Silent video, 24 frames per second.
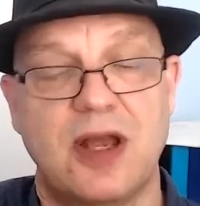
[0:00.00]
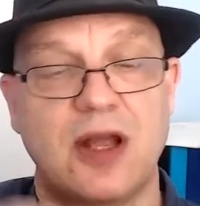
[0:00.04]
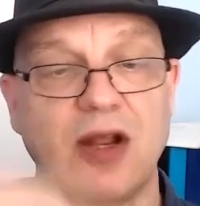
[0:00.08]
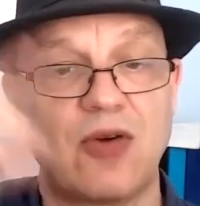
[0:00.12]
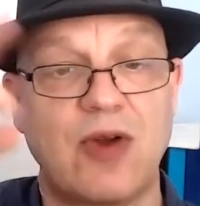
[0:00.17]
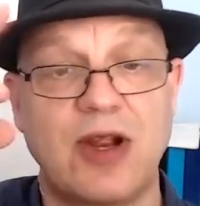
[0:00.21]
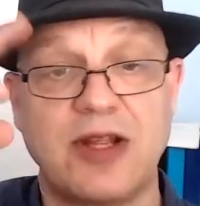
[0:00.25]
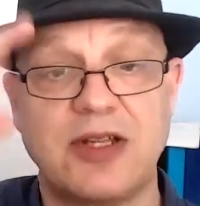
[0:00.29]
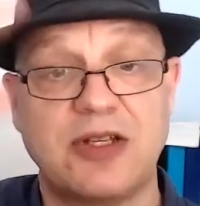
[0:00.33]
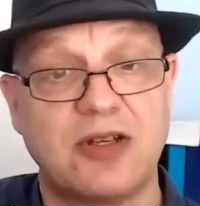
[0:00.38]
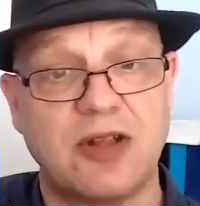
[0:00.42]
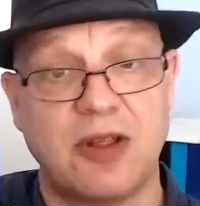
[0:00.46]

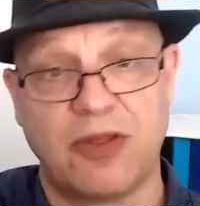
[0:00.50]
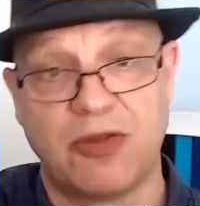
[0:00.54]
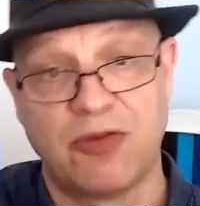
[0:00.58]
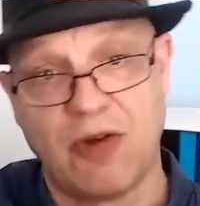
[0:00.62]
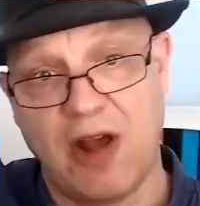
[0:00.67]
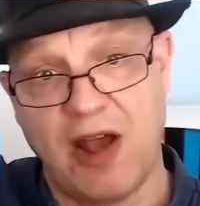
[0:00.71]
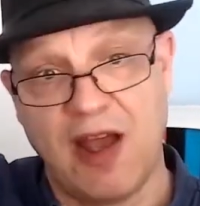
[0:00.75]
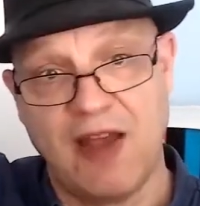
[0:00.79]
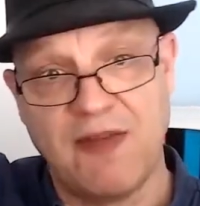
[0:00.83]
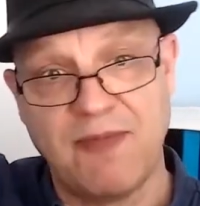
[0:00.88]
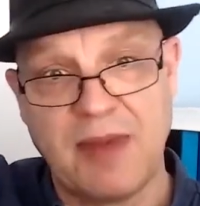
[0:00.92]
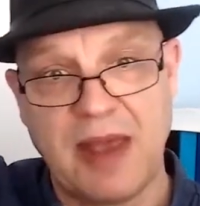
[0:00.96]
Creative to
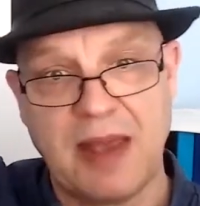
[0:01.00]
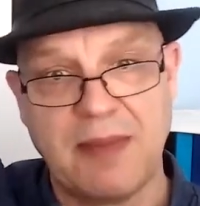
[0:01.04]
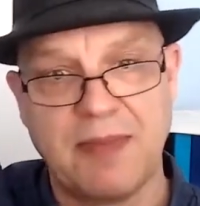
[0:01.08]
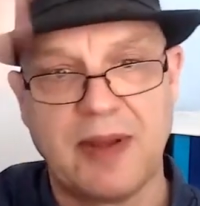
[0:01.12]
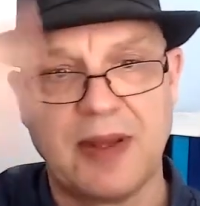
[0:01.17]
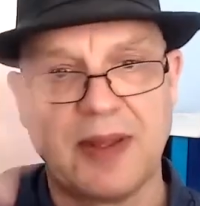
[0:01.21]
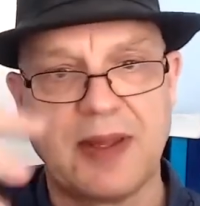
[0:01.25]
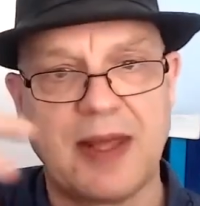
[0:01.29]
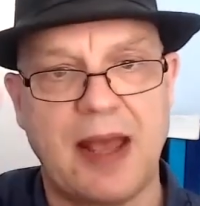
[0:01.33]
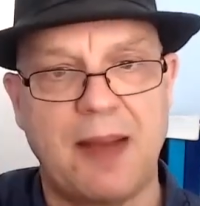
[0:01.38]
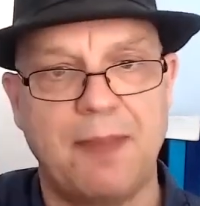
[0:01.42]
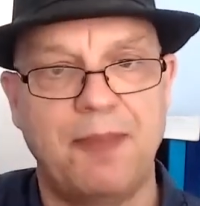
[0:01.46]
Thrive,
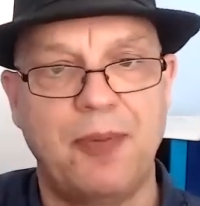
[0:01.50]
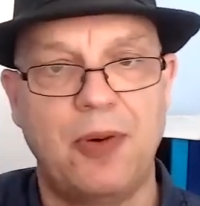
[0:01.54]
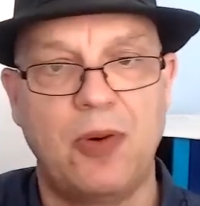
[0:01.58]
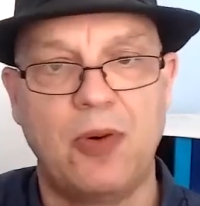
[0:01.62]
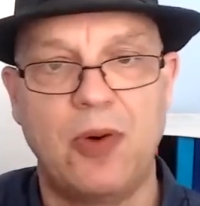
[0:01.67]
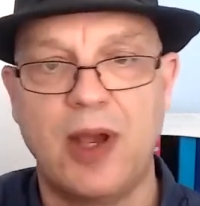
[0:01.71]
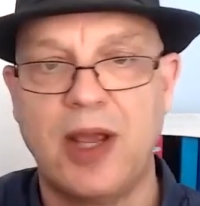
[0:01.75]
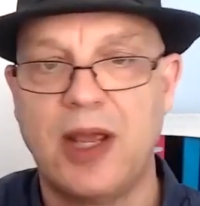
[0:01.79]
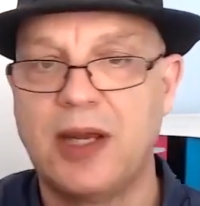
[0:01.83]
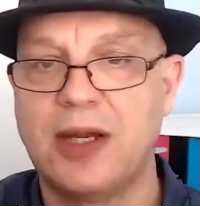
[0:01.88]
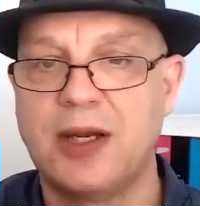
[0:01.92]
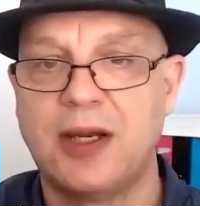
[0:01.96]
maybe at that
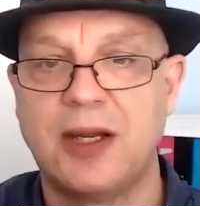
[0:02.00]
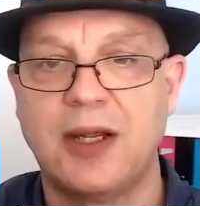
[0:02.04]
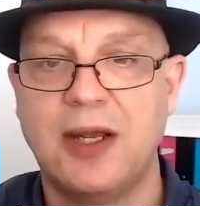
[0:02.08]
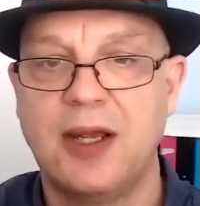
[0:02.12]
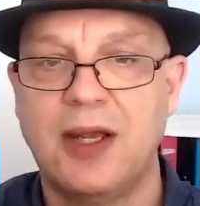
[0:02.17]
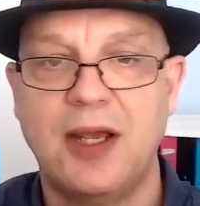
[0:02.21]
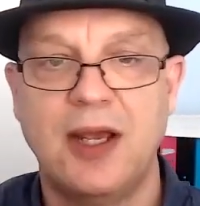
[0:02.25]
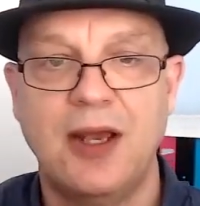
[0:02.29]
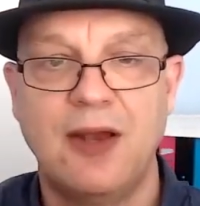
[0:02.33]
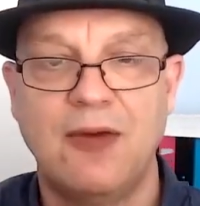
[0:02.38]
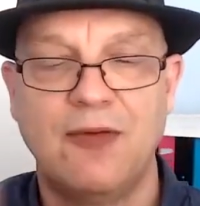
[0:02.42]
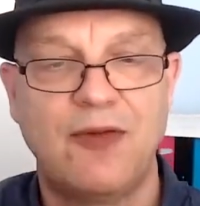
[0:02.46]
point,
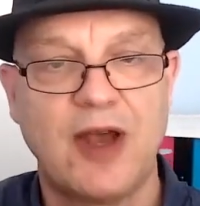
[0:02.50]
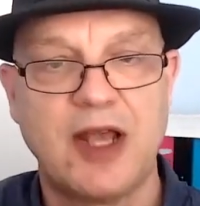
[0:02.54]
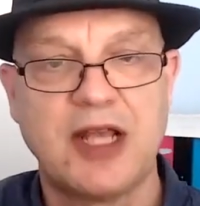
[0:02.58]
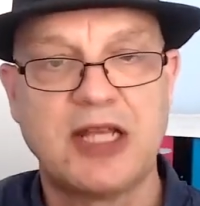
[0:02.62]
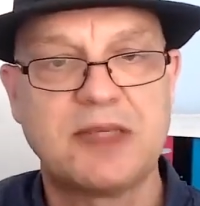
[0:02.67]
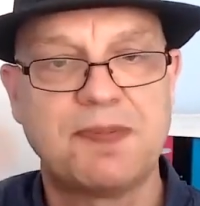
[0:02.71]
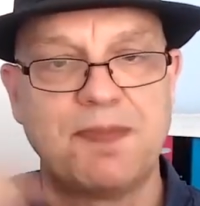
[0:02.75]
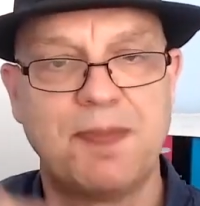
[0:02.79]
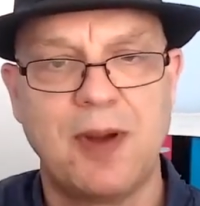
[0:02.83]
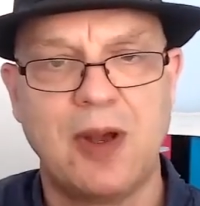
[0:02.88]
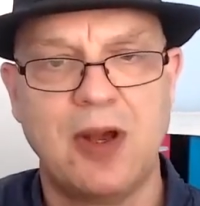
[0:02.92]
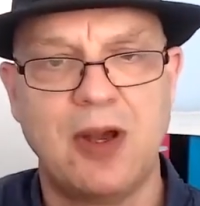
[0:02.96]

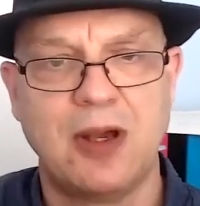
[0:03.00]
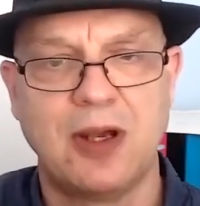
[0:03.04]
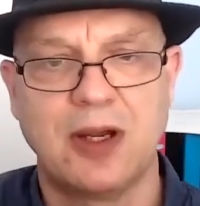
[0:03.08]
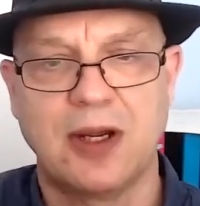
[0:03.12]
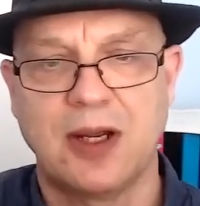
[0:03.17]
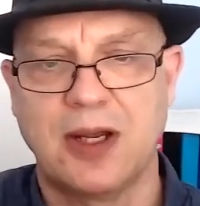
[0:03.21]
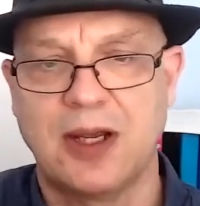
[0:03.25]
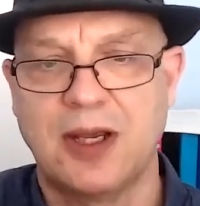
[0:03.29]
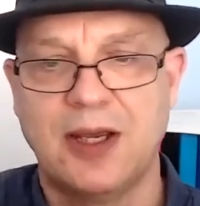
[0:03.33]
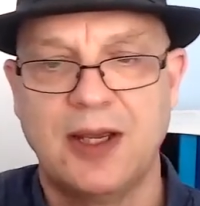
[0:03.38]
Facebook.